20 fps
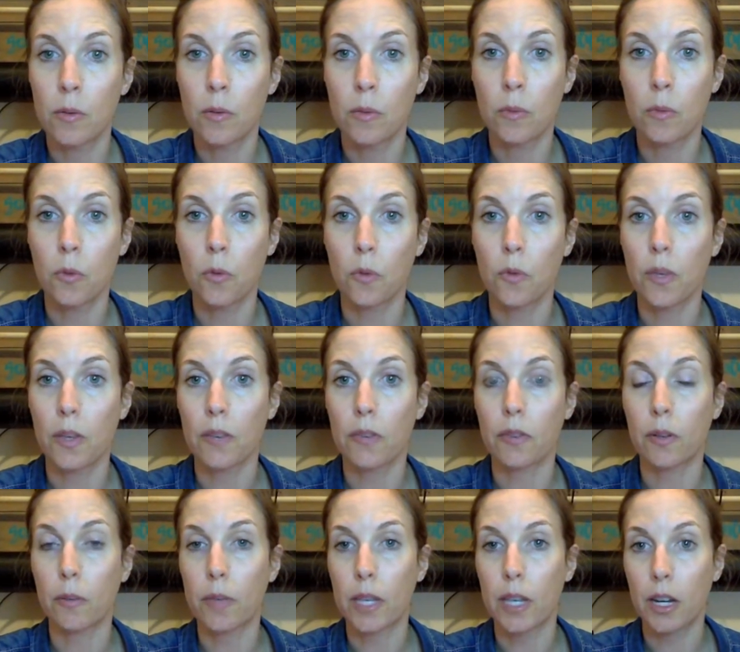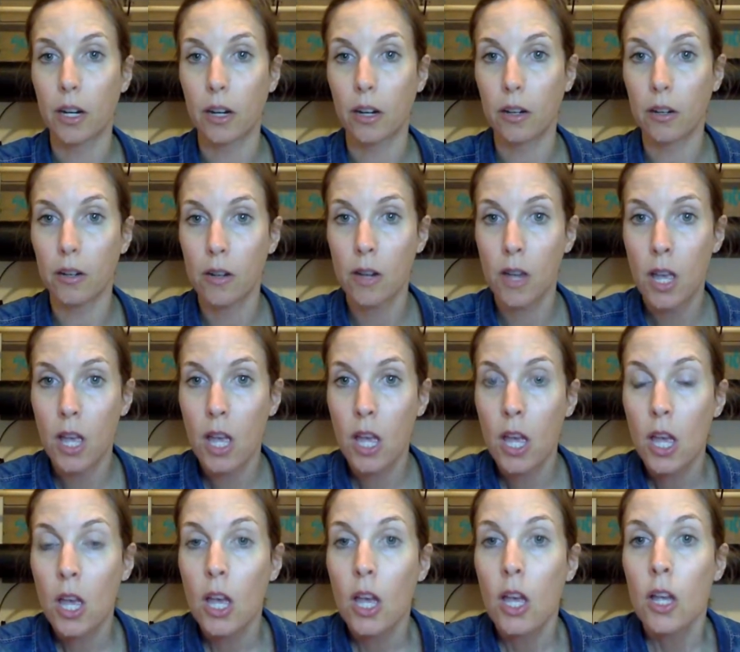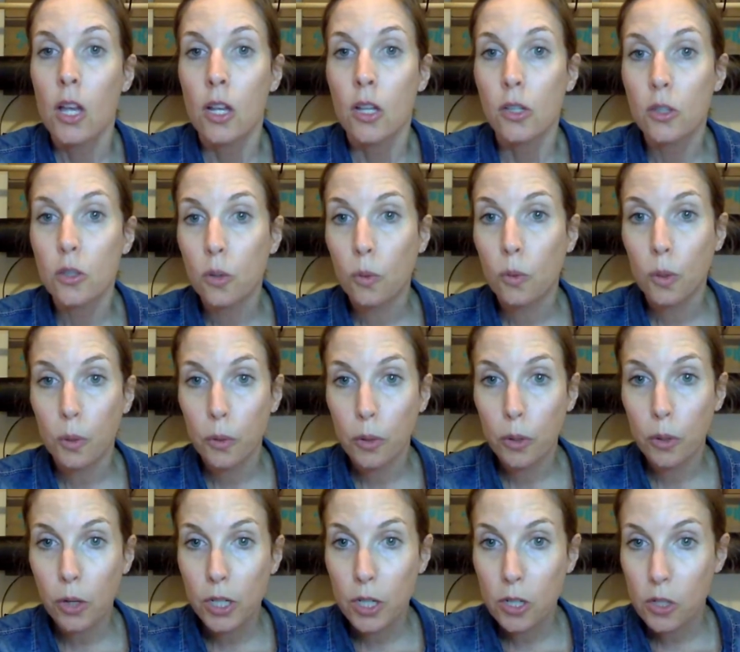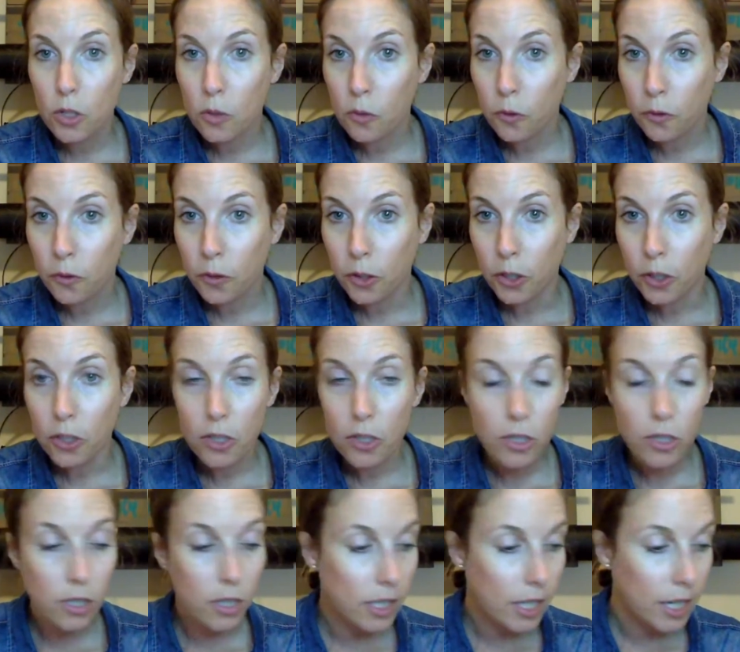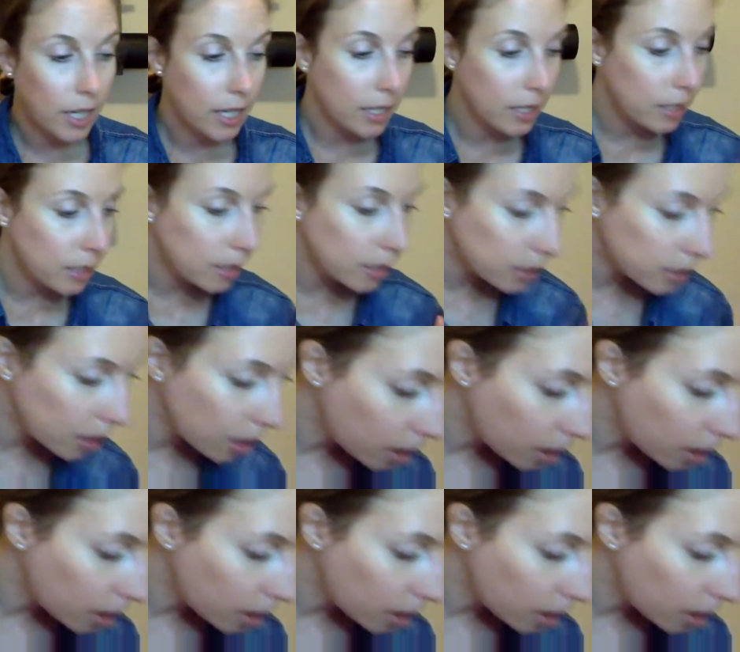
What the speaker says: Moving from here. So what we're going to do first is